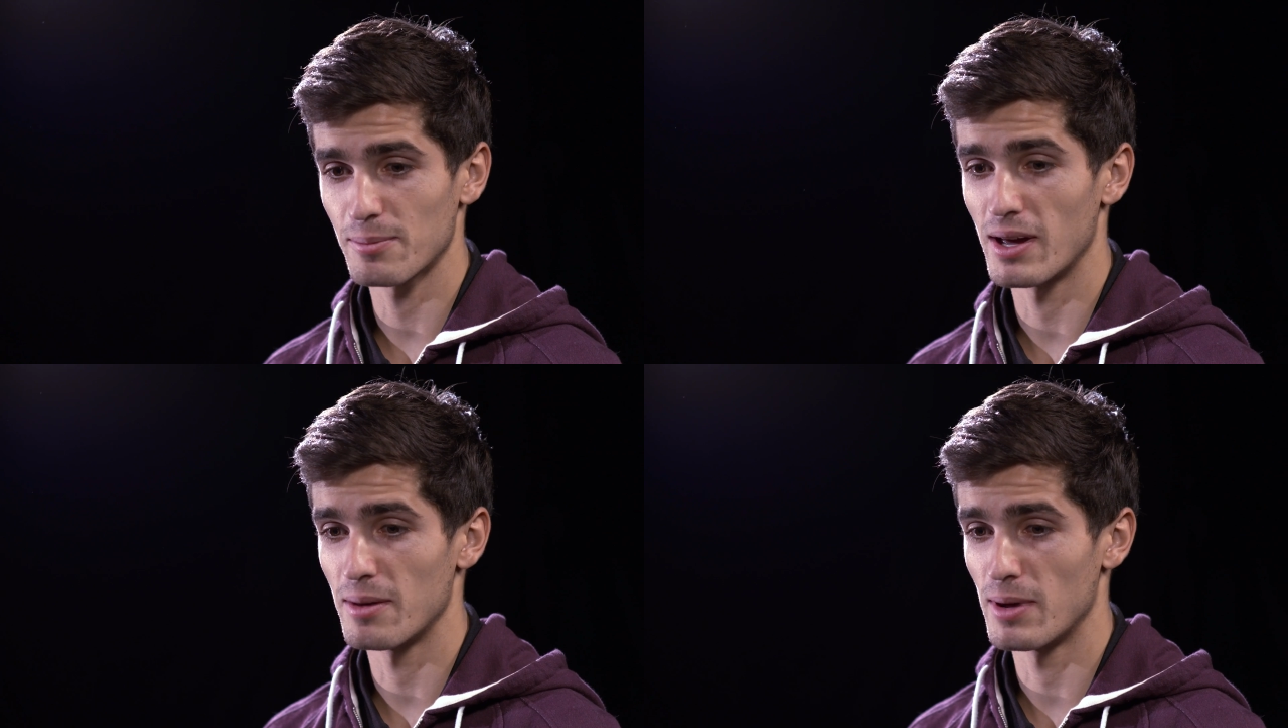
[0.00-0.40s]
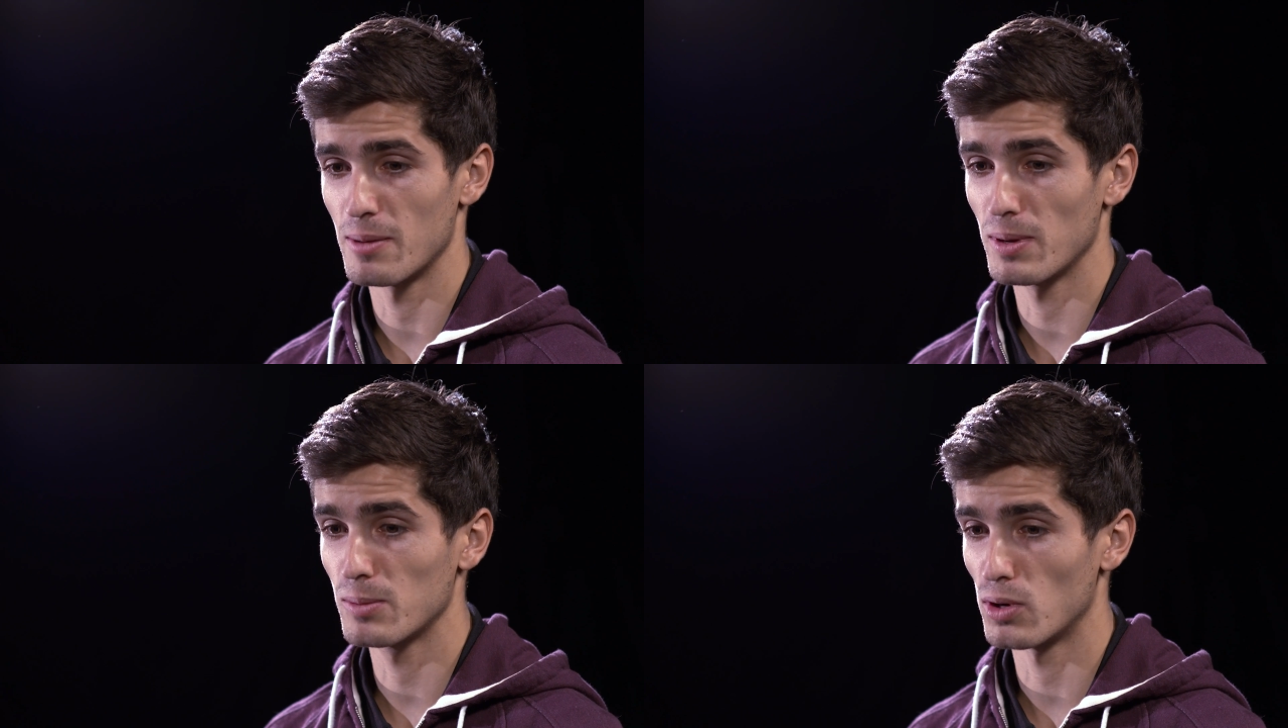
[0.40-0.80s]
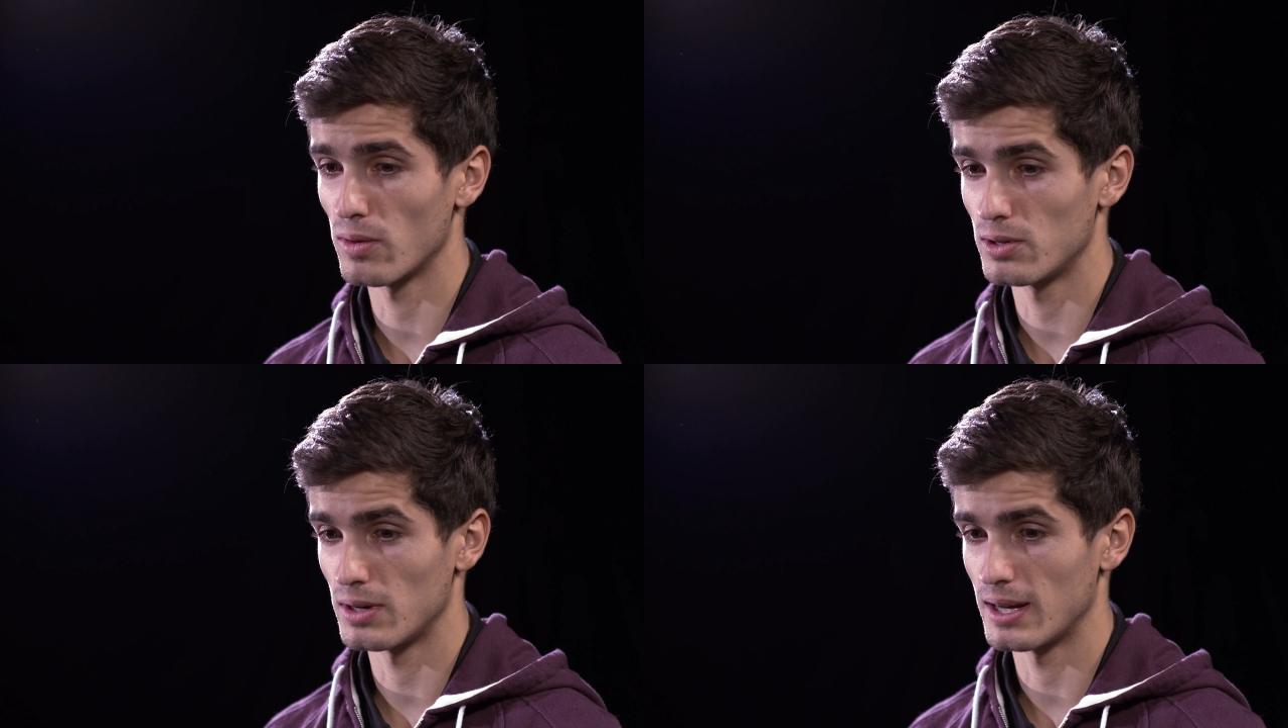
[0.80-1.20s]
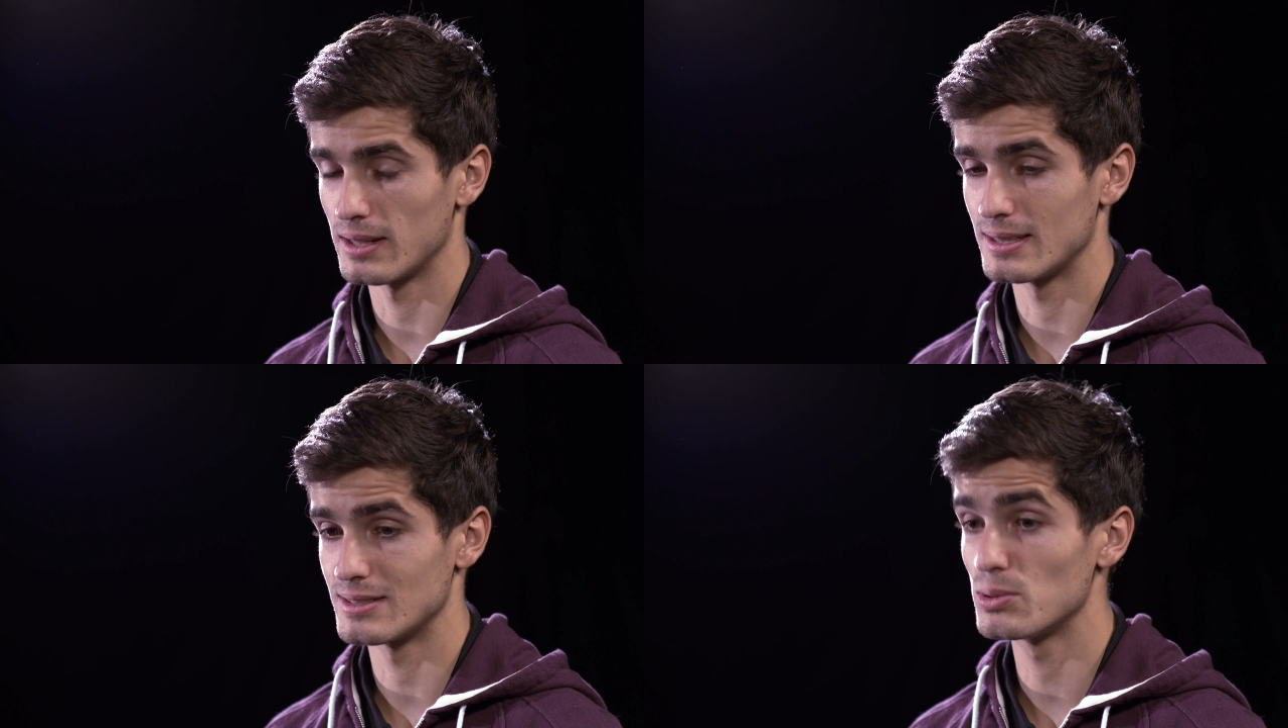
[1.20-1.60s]
my, my big brother
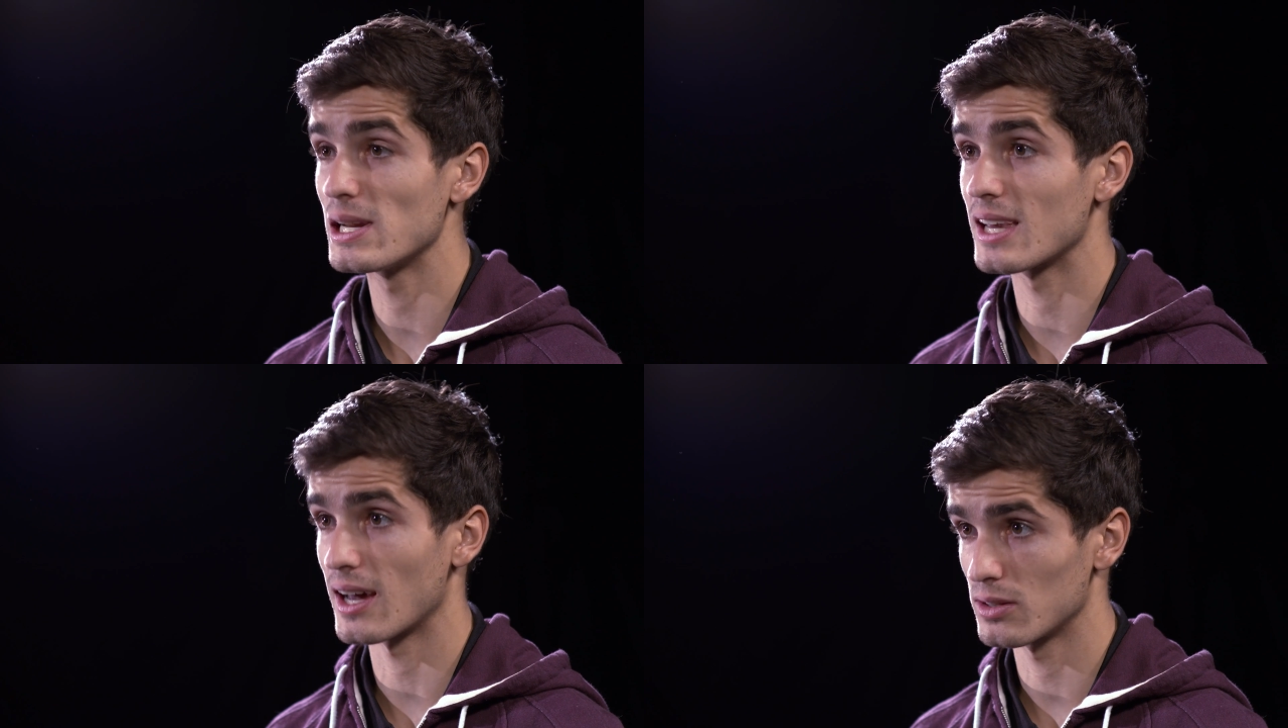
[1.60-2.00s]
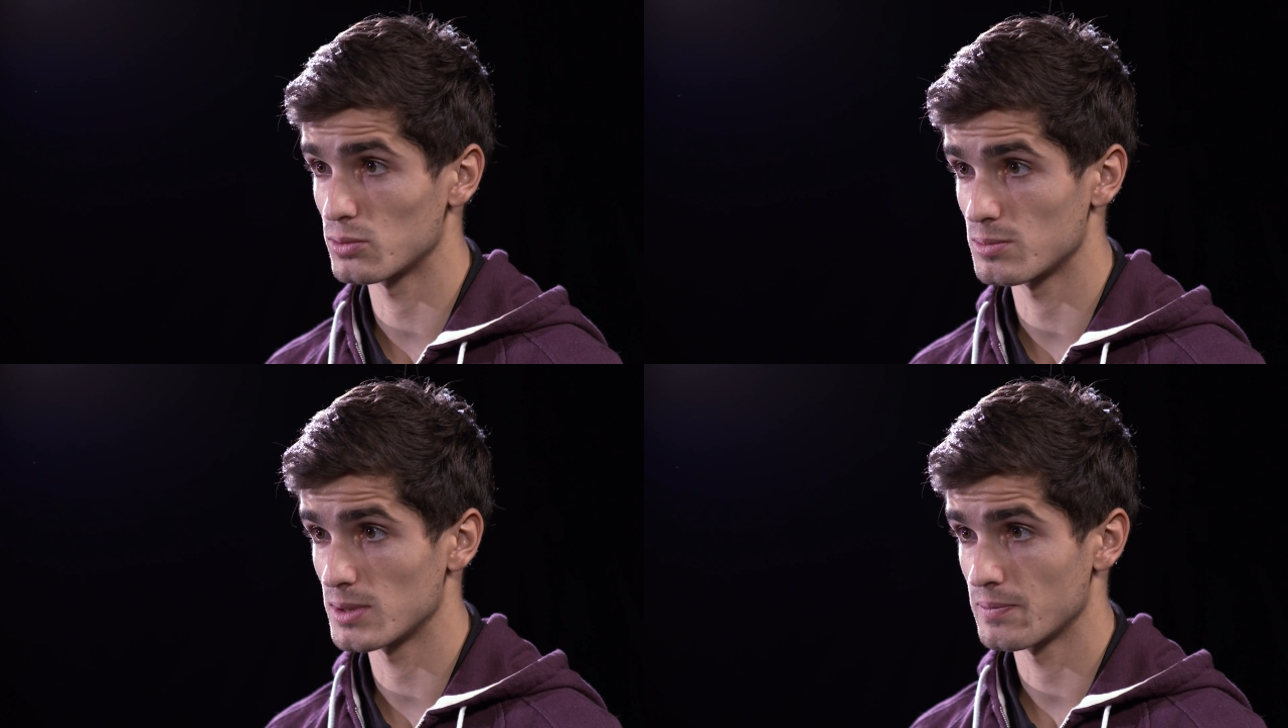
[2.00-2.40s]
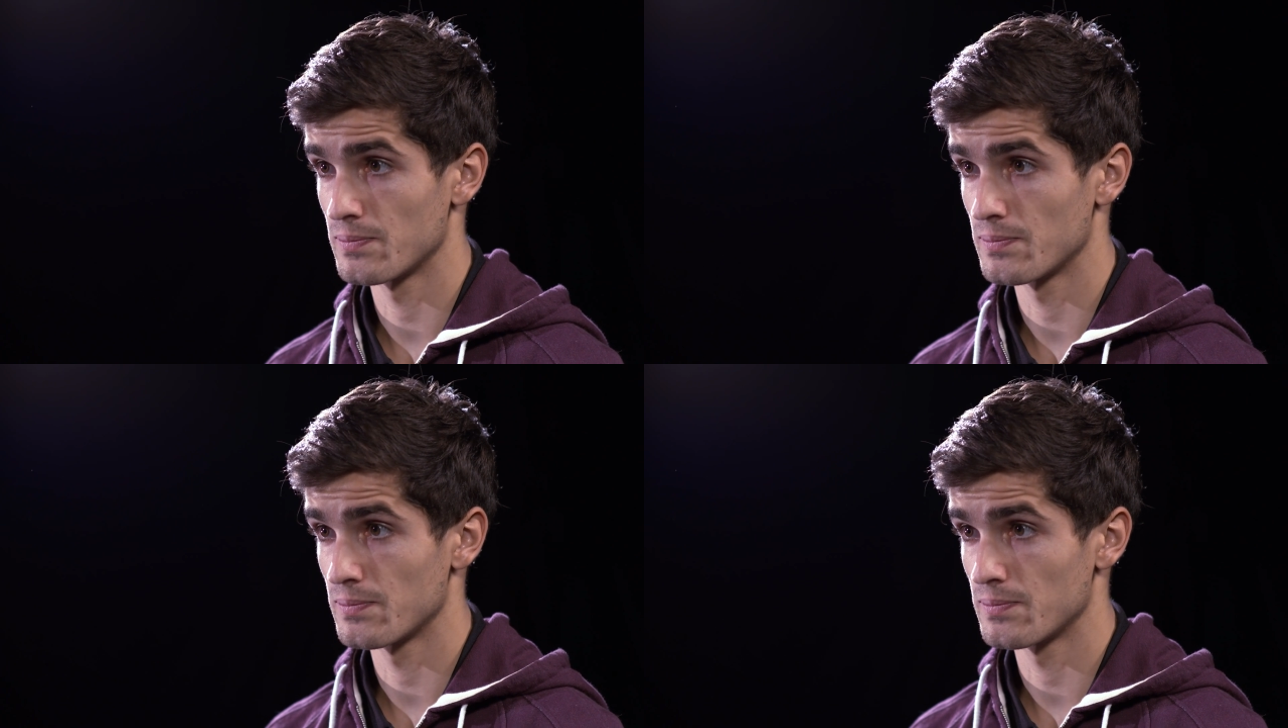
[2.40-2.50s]
and he's really kind with me